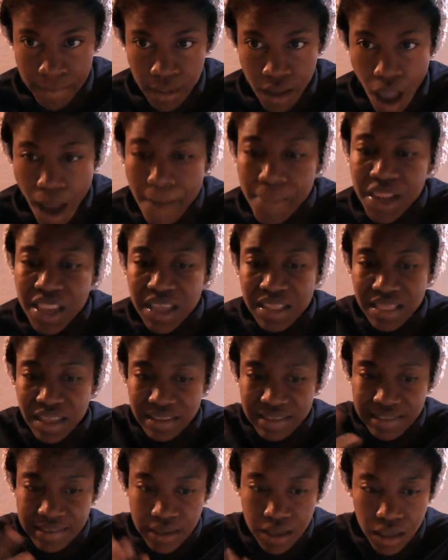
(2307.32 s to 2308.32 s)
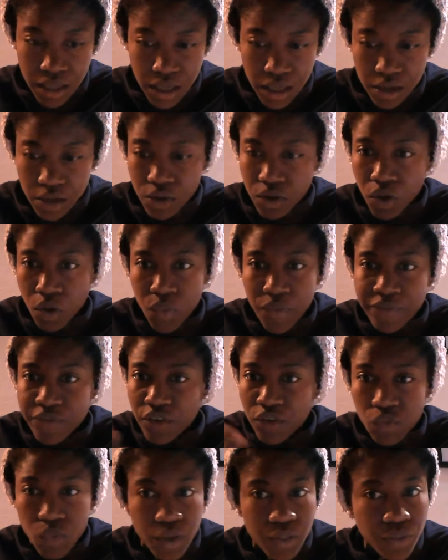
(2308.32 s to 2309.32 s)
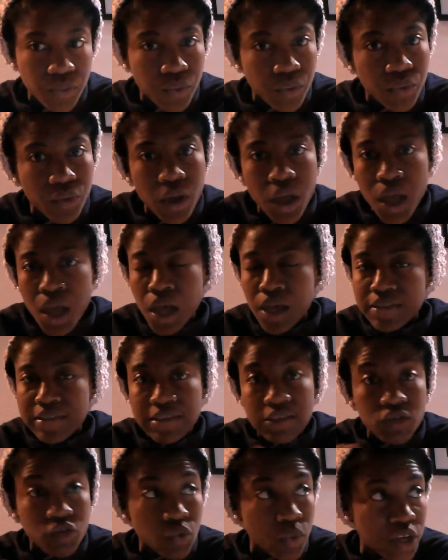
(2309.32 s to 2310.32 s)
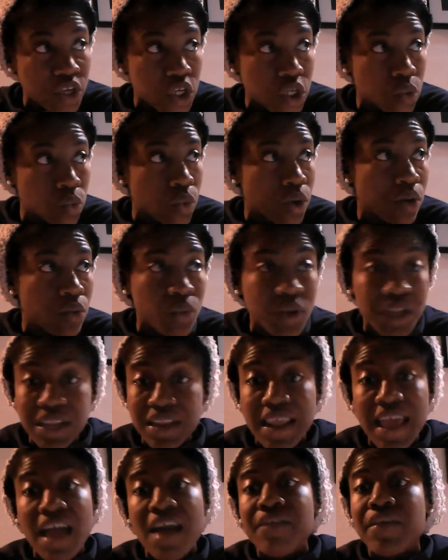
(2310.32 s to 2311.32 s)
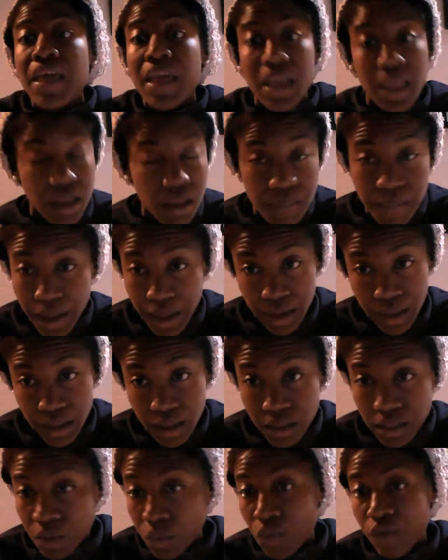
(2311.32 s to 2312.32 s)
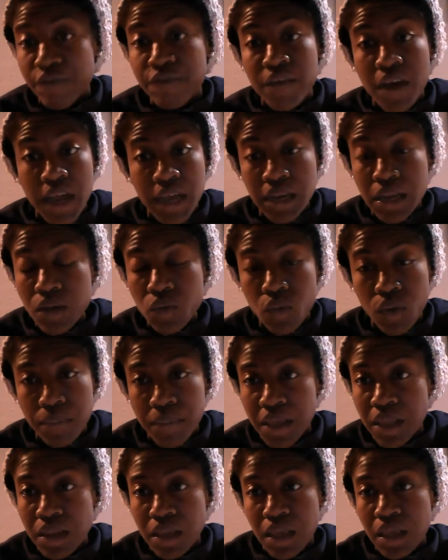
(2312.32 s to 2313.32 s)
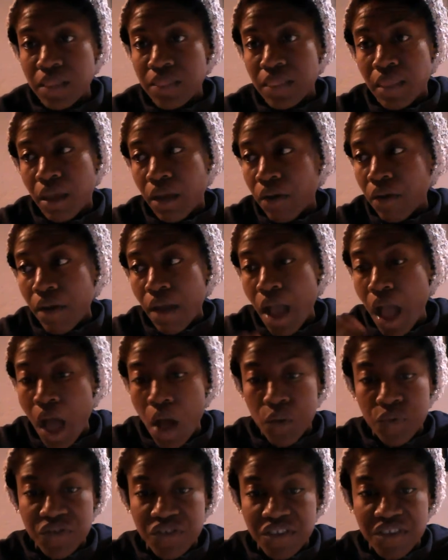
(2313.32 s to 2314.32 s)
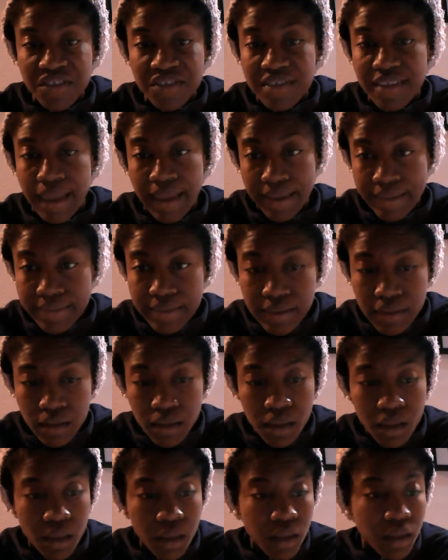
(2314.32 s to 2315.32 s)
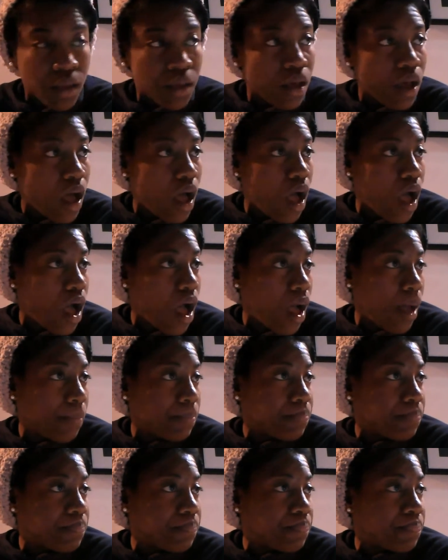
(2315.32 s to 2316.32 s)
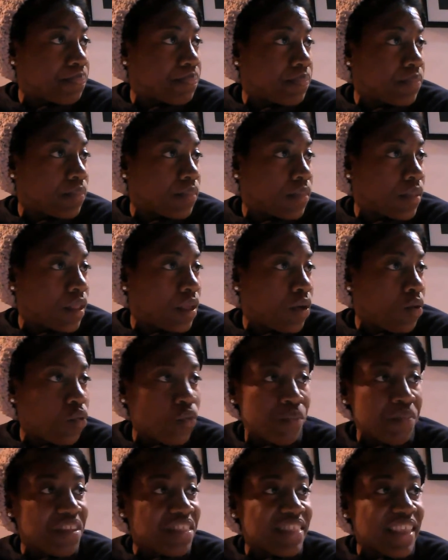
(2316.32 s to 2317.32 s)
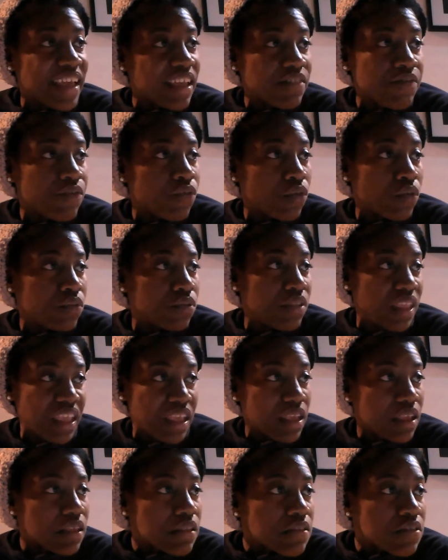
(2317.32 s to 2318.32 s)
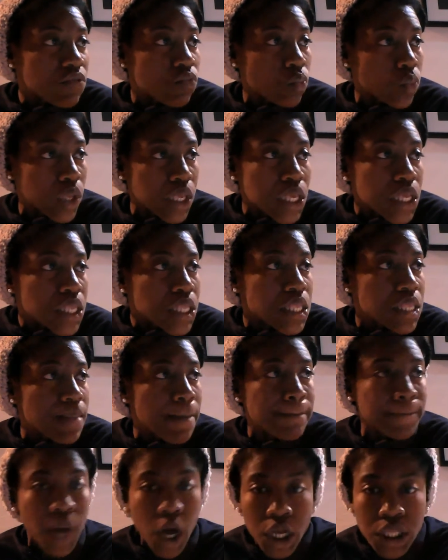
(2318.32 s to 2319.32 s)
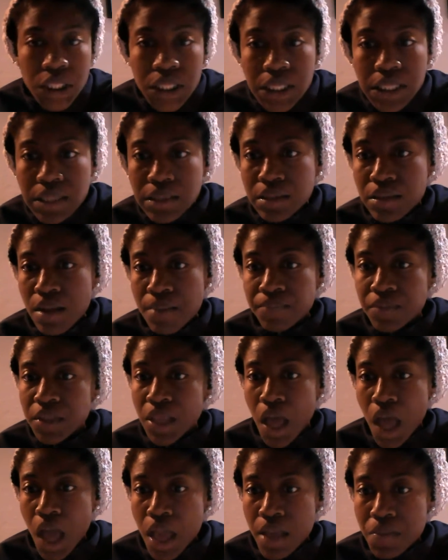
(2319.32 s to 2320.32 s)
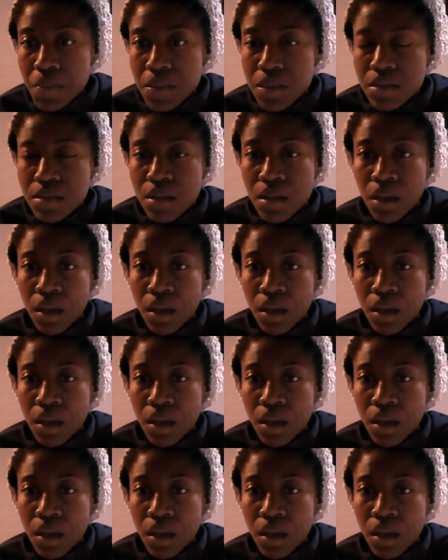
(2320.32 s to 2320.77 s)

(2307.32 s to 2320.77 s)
I'm gonna let that sink in. You know, we just went through a situation where we didn't have anybody. They were finding women in their houses dead, who've been dead for days, weeks, months sometimes.